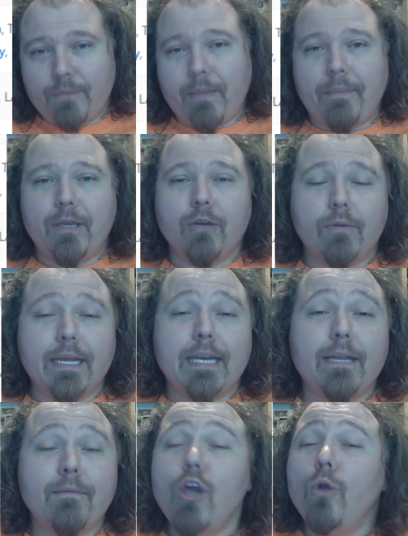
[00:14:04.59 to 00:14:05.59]
Maybe he'll get
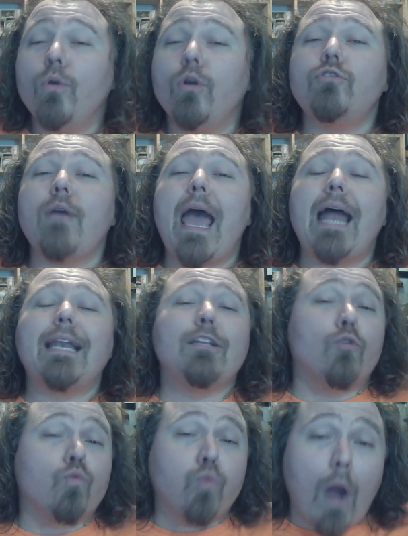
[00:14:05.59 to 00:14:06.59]
it. We also added
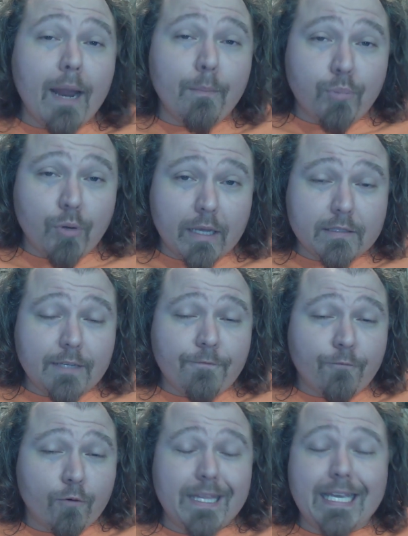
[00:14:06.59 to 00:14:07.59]
Ryan Presley
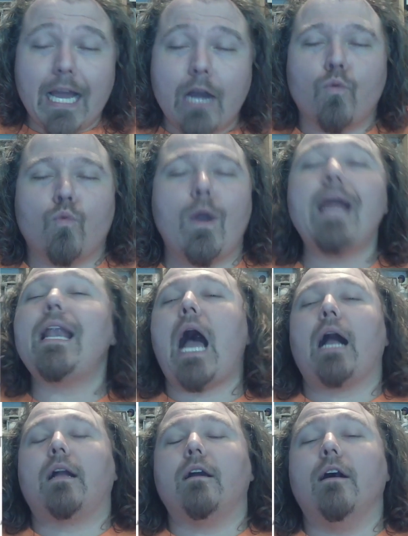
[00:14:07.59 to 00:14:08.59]
for the Red
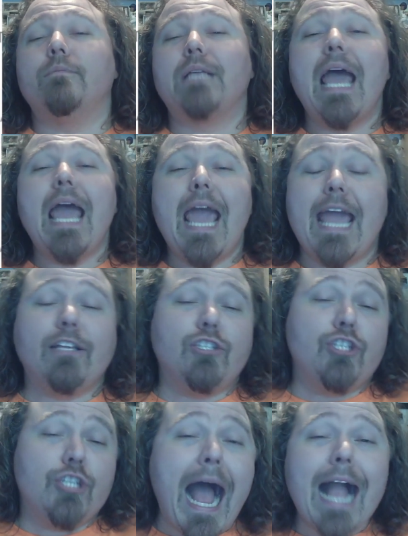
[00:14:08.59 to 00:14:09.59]
Hot Cubs and
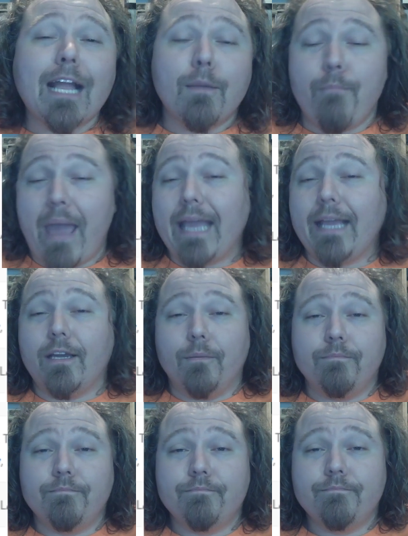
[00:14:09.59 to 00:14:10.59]
Jack
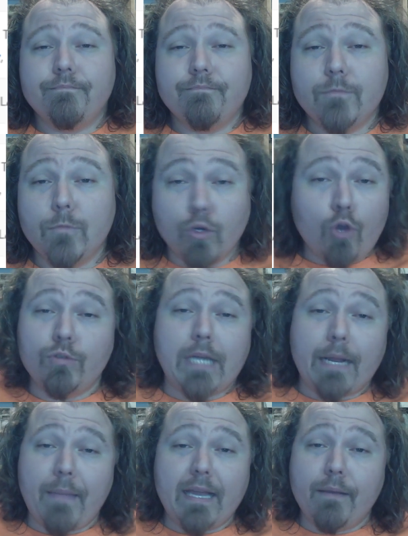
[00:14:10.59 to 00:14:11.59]
Mangum. You don't know who
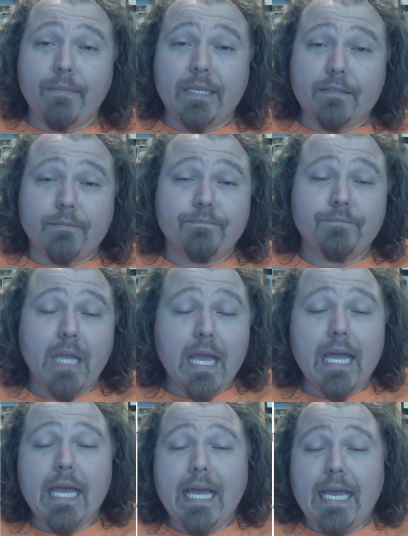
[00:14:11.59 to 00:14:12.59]
Jack Mangum is?
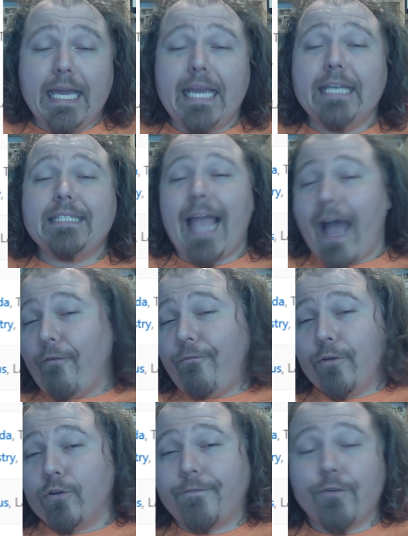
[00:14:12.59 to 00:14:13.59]
He is an
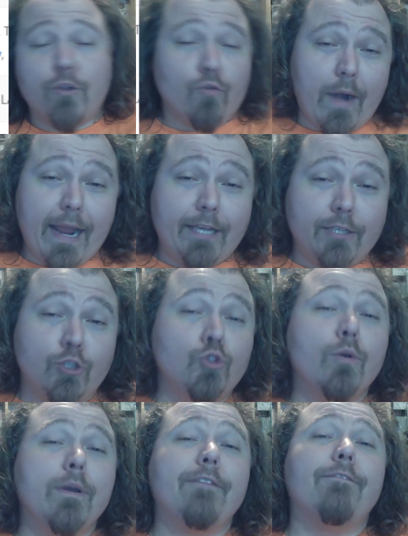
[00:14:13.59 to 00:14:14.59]
outfielder for the Rays who's
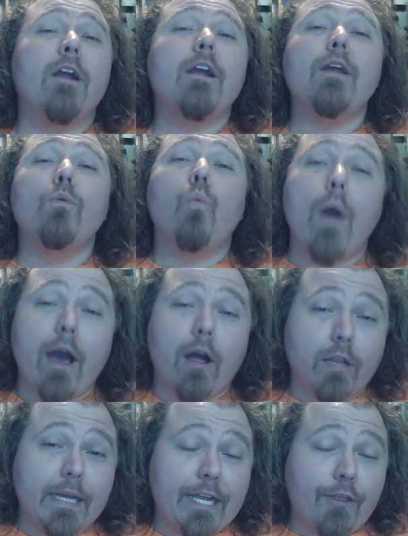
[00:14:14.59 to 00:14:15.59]
doing very well,
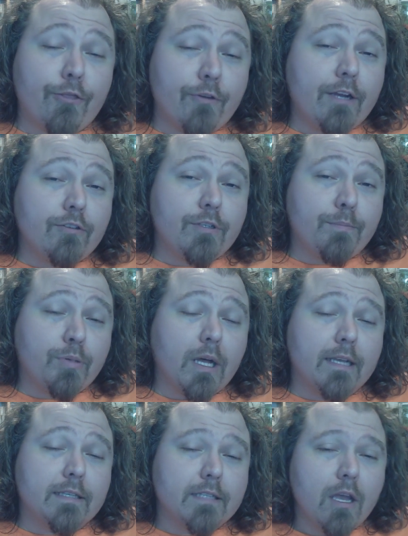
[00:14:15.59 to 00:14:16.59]
hitting 300
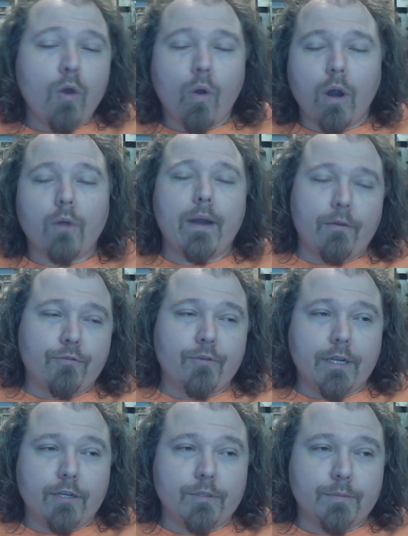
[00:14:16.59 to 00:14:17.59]
plus or around
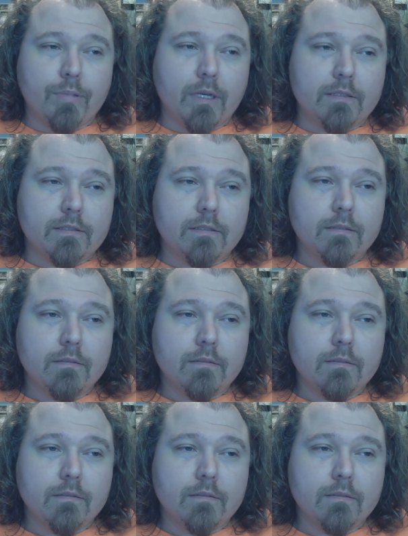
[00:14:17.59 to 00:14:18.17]
300 plus.